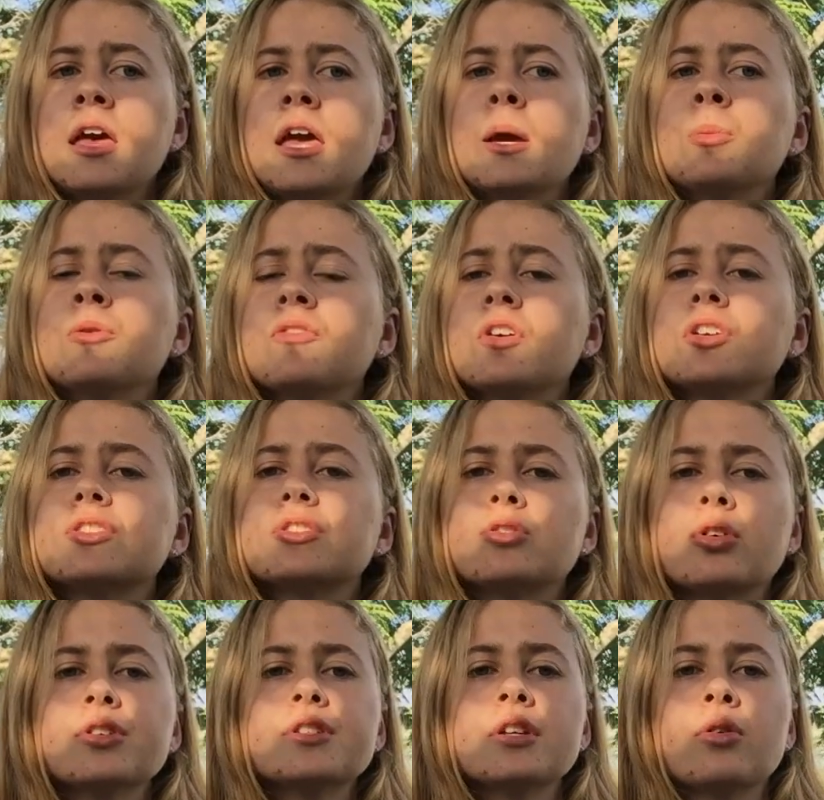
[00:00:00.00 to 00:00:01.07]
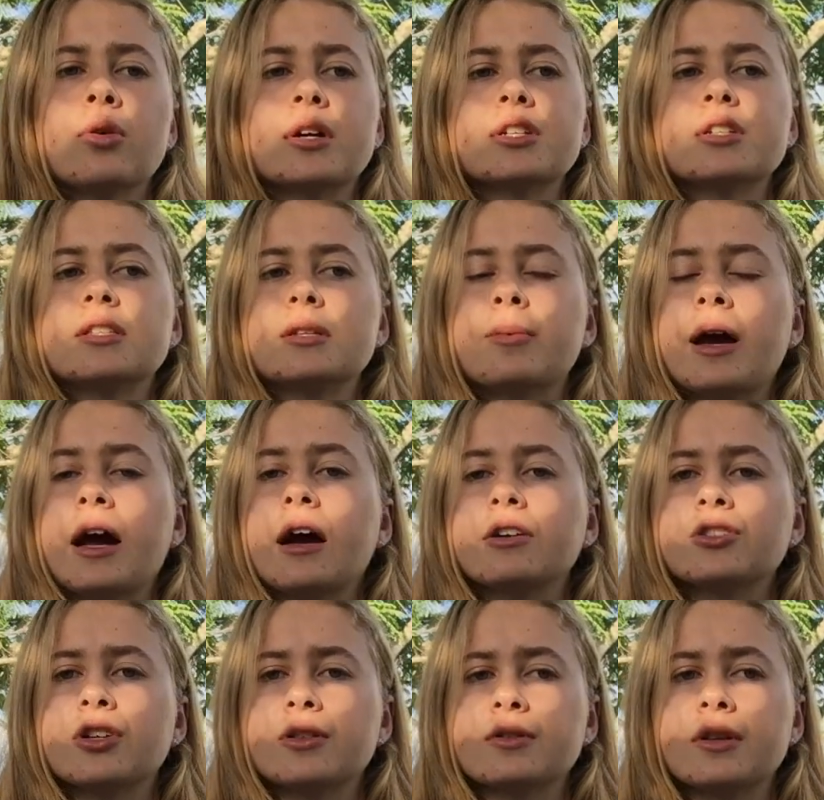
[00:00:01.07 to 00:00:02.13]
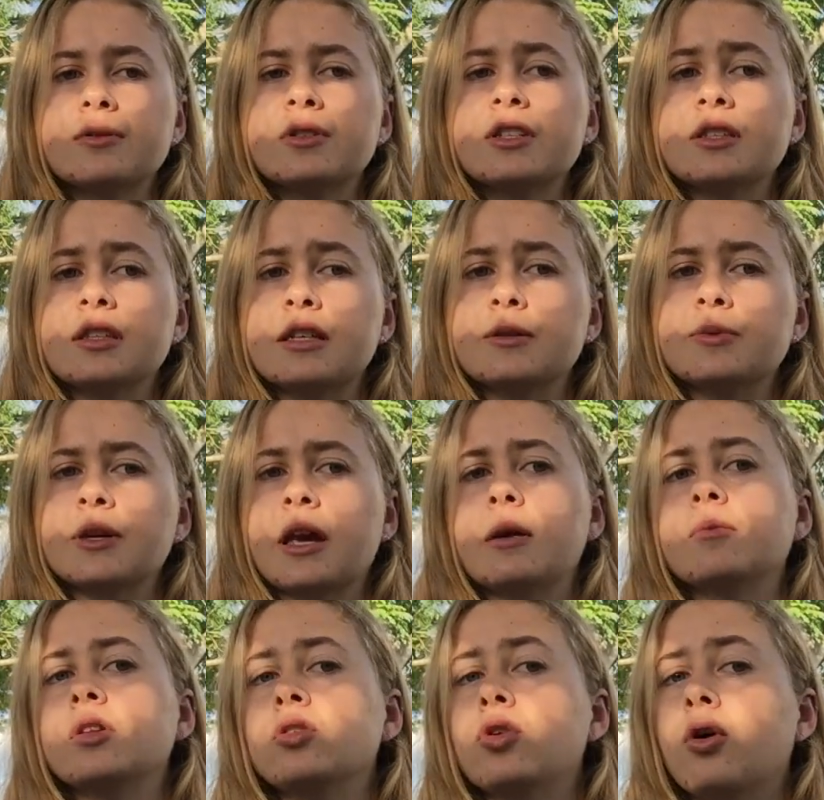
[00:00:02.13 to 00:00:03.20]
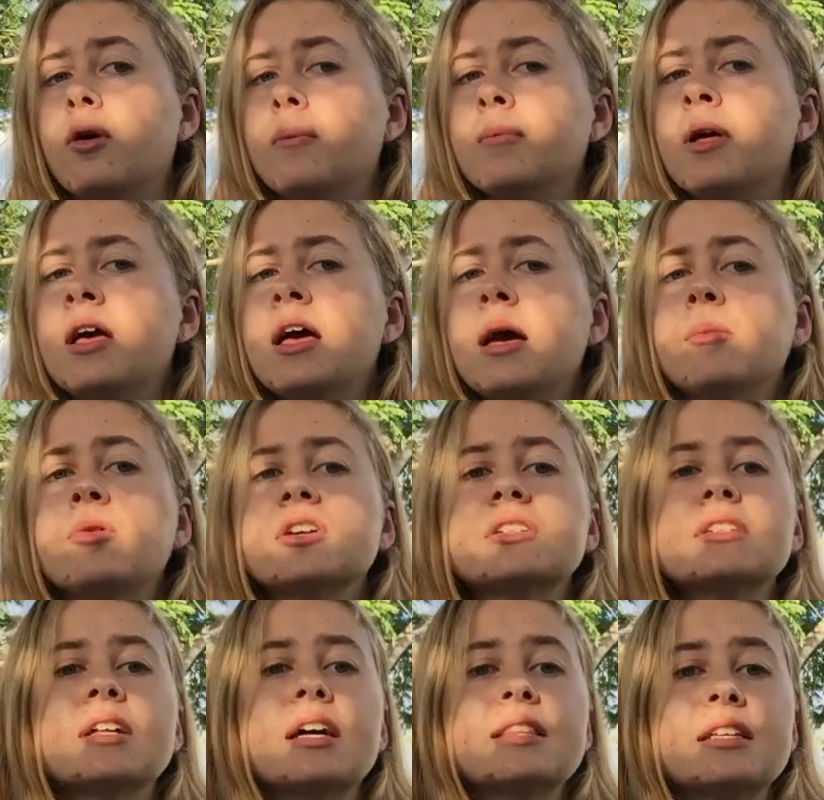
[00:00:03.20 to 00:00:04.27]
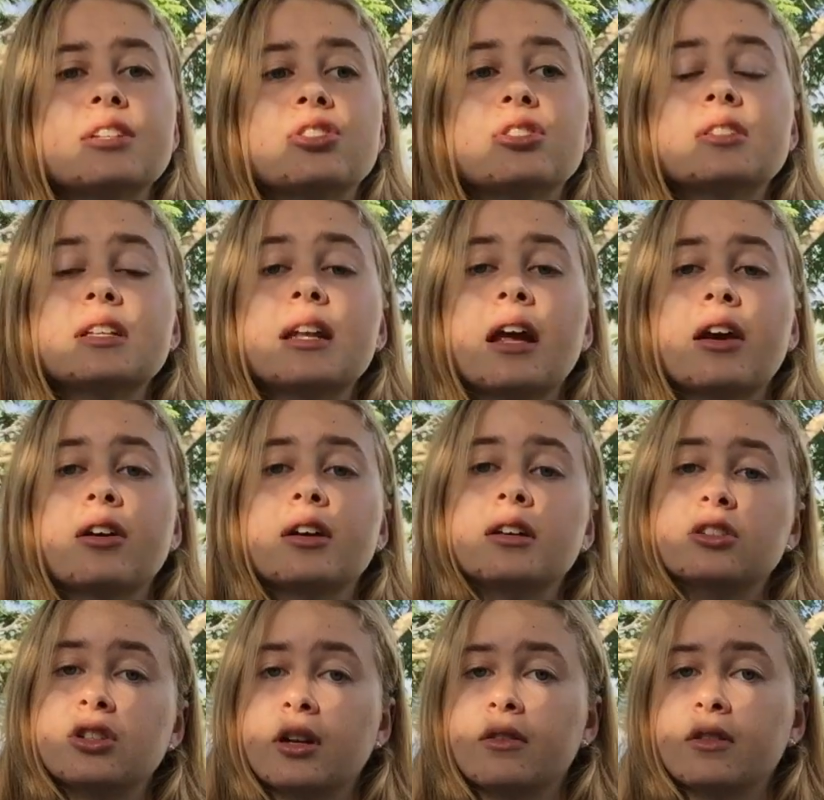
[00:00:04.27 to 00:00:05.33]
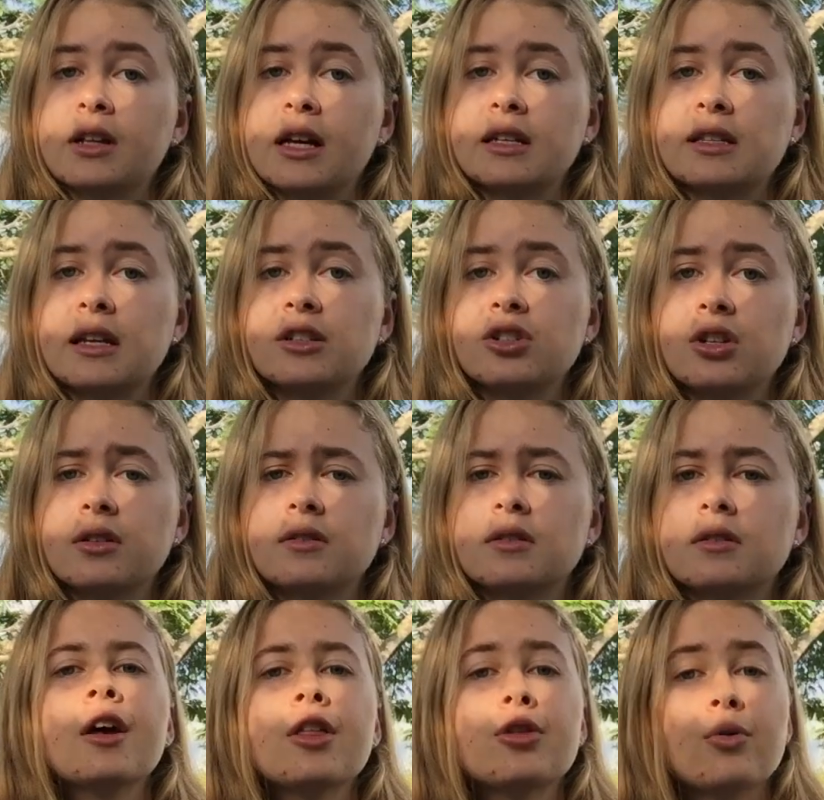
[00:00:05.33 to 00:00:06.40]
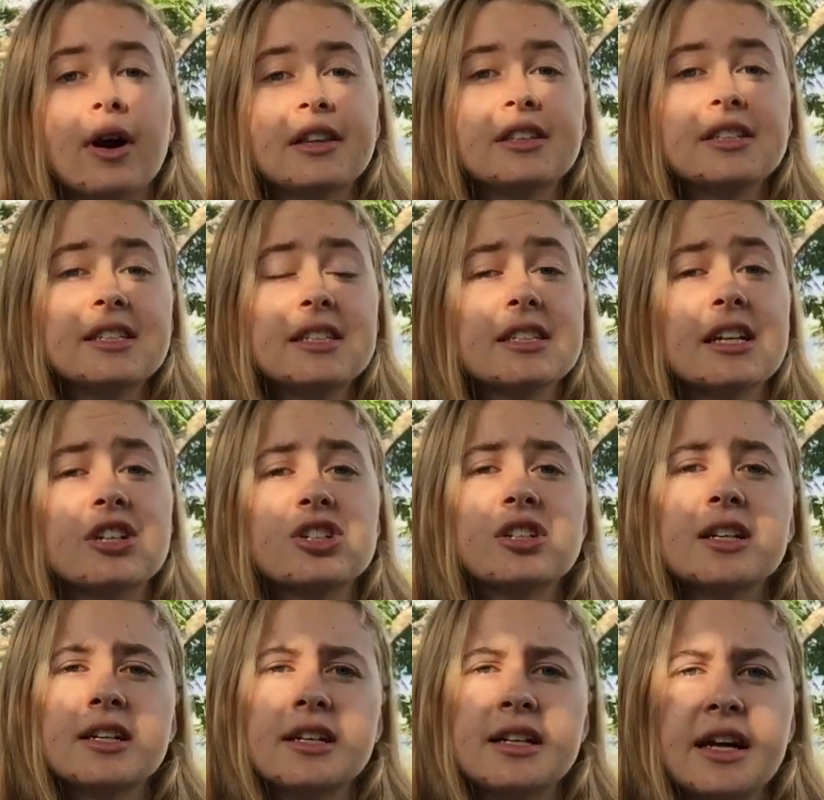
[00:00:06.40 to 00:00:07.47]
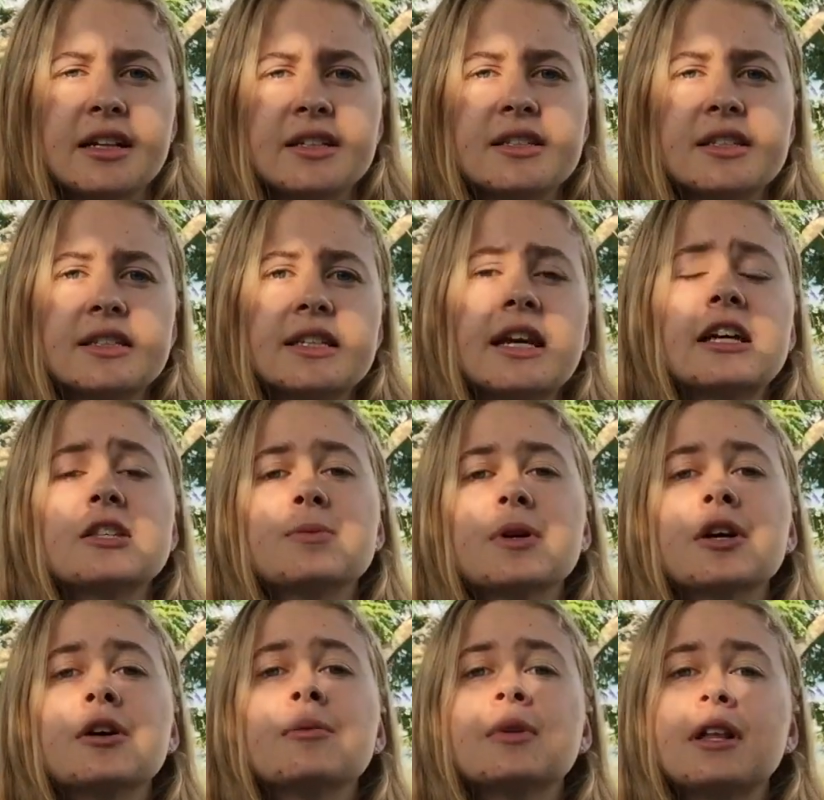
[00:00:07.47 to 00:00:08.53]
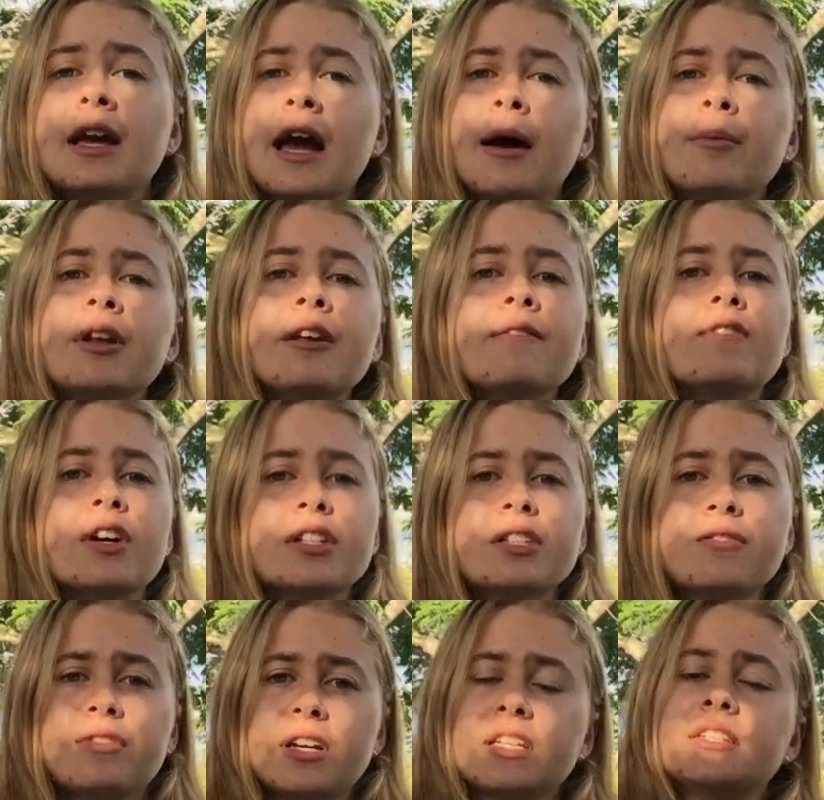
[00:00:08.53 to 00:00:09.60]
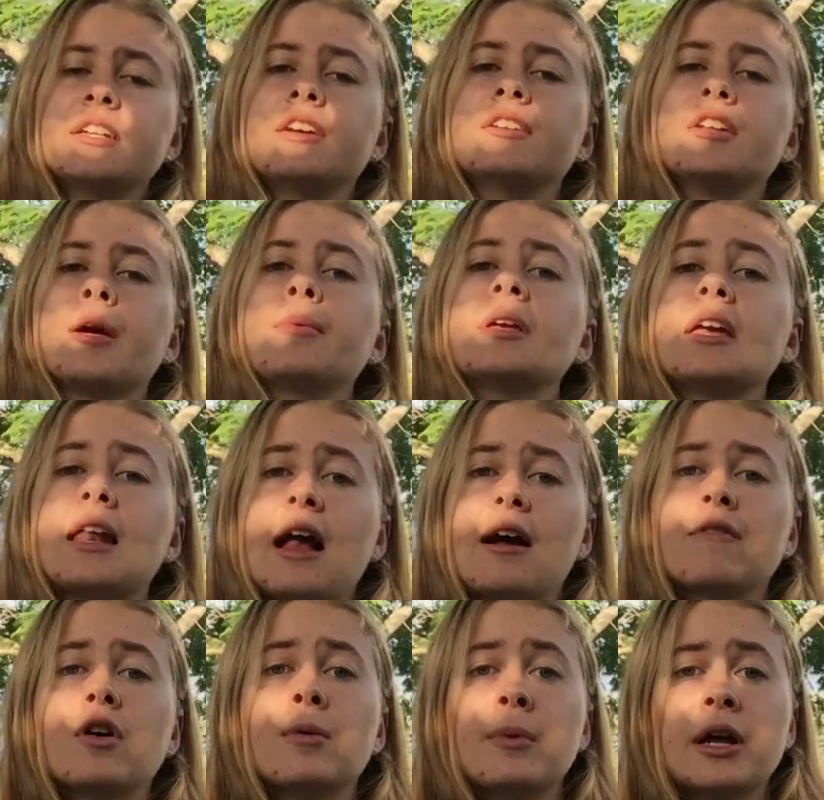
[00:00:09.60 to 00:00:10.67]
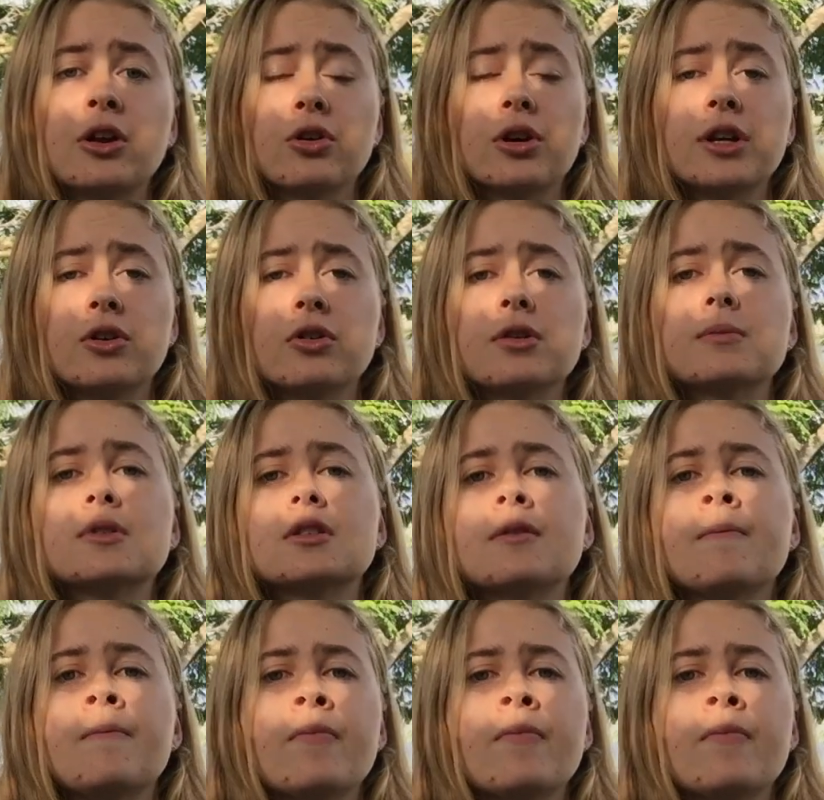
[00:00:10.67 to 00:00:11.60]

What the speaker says: It provokes thoughts and questions about how terms such as these became the norm, and brings to light the issues inherent in generalizations. Throughout this discussion and analysis, it has become clear how many adverse effects stereotyping can have on minority groups.